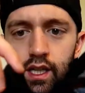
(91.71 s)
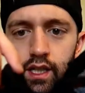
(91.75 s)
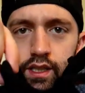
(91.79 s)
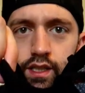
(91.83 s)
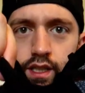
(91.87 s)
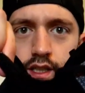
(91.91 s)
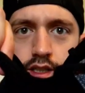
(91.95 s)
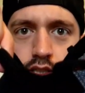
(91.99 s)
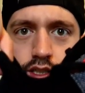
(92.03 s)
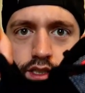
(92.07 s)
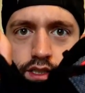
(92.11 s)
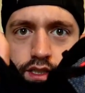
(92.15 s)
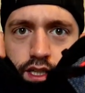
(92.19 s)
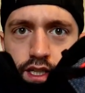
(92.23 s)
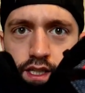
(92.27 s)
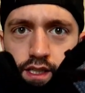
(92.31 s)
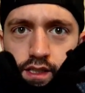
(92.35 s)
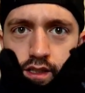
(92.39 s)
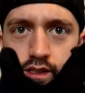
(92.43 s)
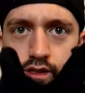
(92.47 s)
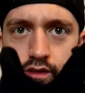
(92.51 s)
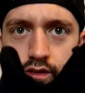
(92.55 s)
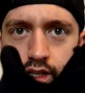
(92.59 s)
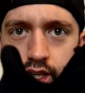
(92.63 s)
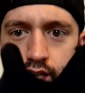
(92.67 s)
It's got this
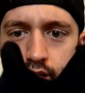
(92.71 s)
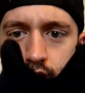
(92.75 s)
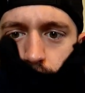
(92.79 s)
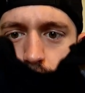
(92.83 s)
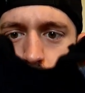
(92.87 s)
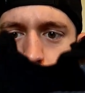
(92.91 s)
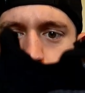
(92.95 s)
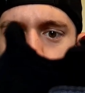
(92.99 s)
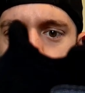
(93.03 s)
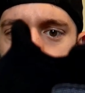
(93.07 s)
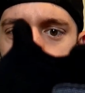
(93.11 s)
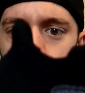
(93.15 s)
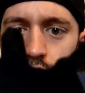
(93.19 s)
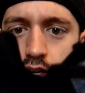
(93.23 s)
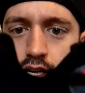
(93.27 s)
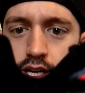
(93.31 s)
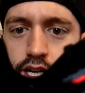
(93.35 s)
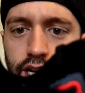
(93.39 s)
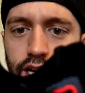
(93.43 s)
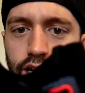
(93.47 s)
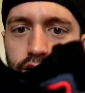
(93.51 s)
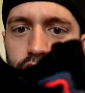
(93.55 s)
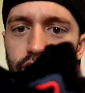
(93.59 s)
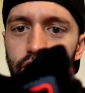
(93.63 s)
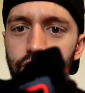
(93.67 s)
nice little heel flare right
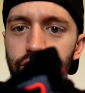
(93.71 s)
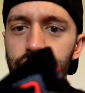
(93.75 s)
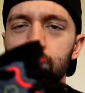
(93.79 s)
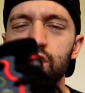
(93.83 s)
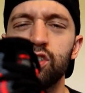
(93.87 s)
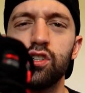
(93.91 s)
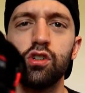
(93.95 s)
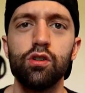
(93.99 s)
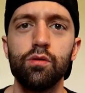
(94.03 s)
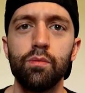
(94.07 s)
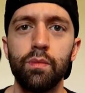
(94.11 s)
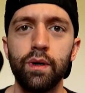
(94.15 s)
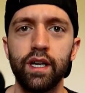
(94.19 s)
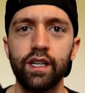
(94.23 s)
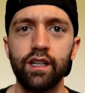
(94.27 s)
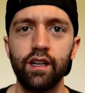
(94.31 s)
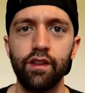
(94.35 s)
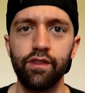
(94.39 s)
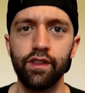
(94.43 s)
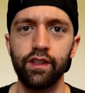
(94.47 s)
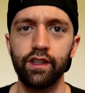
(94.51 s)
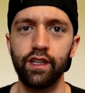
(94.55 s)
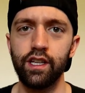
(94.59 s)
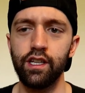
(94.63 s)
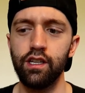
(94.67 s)
here, nothing too big,
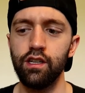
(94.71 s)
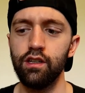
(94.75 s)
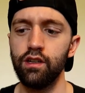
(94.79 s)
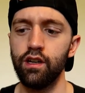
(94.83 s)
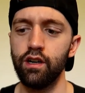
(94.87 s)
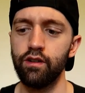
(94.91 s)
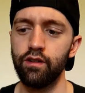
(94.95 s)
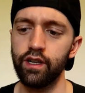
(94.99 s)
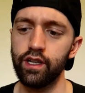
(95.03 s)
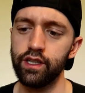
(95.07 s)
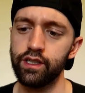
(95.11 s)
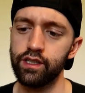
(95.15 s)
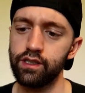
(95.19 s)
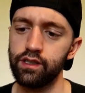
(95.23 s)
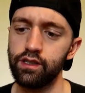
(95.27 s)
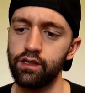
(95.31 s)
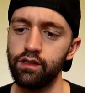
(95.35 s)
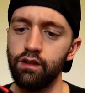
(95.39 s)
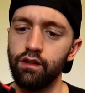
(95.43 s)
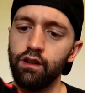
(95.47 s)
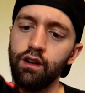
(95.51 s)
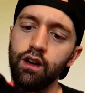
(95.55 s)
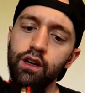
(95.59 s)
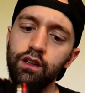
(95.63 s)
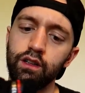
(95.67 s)
nothing that you
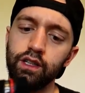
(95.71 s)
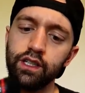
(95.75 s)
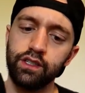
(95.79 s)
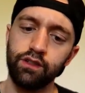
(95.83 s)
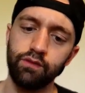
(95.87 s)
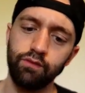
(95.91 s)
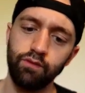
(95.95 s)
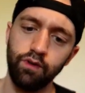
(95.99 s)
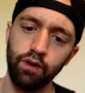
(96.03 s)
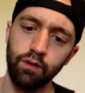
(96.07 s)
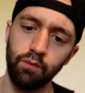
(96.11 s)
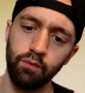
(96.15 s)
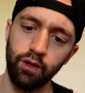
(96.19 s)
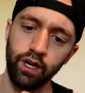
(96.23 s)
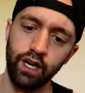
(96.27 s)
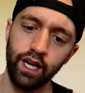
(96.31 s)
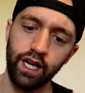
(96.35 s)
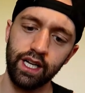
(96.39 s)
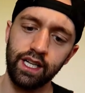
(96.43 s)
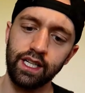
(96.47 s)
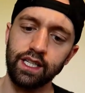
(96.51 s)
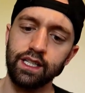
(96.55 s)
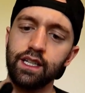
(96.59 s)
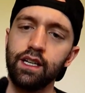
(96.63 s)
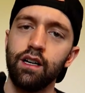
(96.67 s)
notice, at least from what
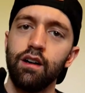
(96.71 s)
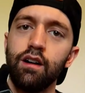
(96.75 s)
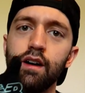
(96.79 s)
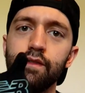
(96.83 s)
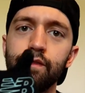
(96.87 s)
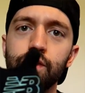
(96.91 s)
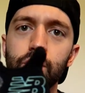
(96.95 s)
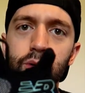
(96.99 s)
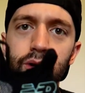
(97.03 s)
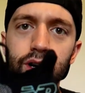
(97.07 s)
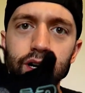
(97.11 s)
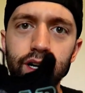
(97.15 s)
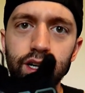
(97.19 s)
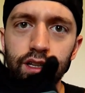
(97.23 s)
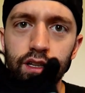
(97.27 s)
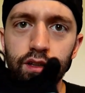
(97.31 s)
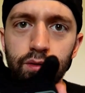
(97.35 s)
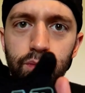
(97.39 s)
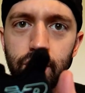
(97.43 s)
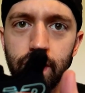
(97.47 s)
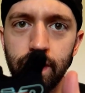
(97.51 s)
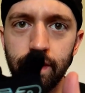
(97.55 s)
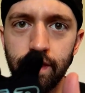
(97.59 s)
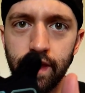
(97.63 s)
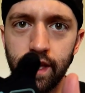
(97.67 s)
I can tell after wearing it a little
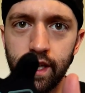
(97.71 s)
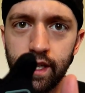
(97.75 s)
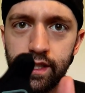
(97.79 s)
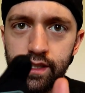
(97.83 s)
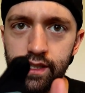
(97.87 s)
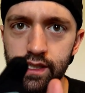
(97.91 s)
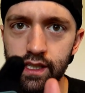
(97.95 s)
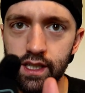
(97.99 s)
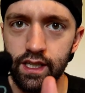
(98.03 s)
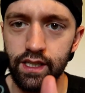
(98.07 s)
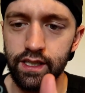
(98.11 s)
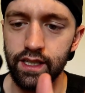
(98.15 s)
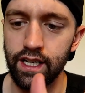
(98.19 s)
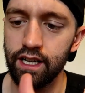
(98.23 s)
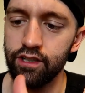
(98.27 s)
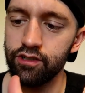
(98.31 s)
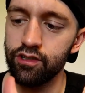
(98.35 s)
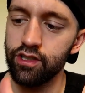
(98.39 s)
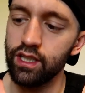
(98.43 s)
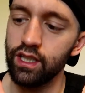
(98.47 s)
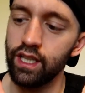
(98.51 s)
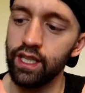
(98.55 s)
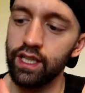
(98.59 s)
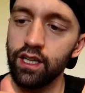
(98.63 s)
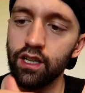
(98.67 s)
bit. This is
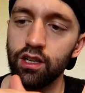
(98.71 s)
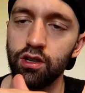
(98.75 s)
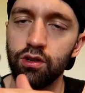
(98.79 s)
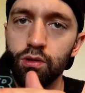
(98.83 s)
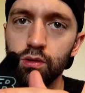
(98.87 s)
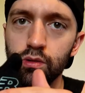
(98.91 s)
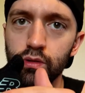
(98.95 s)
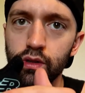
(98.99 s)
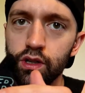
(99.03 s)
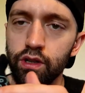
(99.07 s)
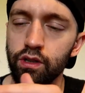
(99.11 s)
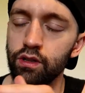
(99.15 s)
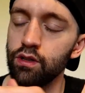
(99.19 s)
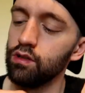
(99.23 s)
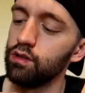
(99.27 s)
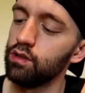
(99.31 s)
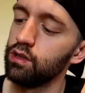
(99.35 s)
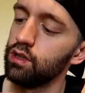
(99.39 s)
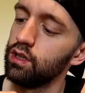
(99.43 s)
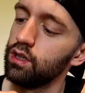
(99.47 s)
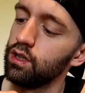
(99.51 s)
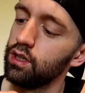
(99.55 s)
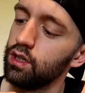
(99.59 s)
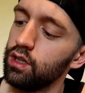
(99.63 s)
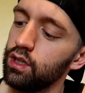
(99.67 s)
actually like a cool little
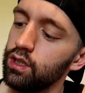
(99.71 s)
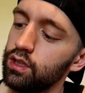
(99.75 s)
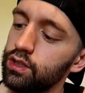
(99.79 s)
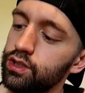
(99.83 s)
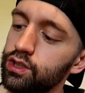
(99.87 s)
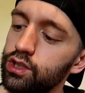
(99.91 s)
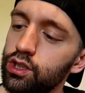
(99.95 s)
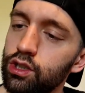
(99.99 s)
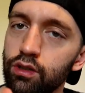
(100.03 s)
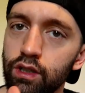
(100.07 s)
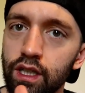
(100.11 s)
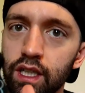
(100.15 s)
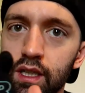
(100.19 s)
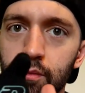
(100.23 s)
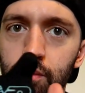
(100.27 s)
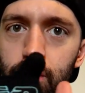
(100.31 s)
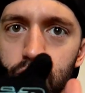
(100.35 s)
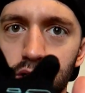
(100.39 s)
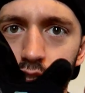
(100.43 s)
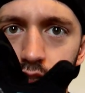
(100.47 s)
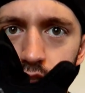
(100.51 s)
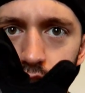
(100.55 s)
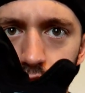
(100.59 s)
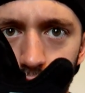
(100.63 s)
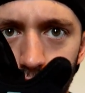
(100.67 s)
screen
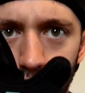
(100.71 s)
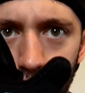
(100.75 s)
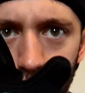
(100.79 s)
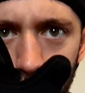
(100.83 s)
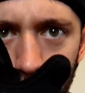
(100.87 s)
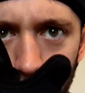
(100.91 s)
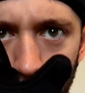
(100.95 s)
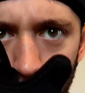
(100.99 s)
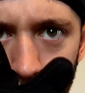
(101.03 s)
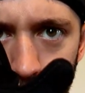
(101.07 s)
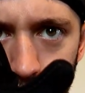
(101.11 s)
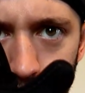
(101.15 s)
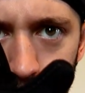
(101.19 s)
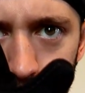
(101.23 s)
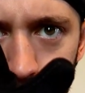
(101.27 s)
printed logo on